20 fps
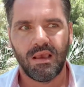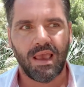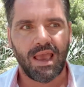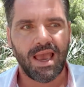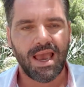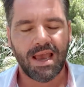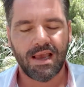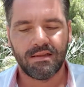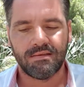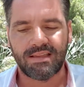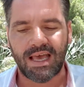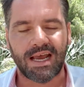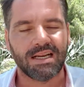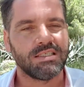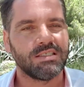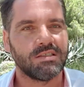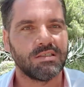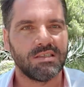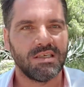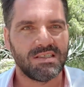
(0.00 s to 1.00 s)
And
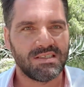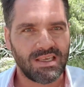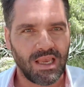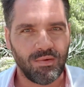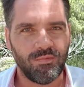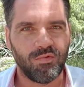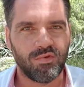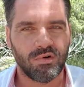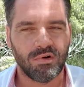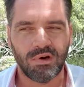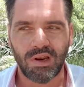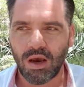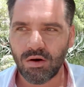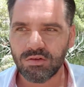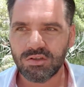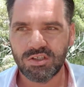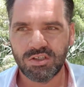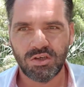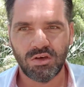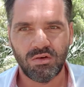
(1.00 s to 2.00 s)
that's the same for Lao
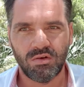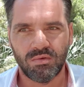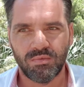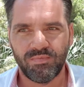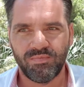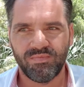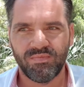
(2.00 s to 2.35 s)
Tzu,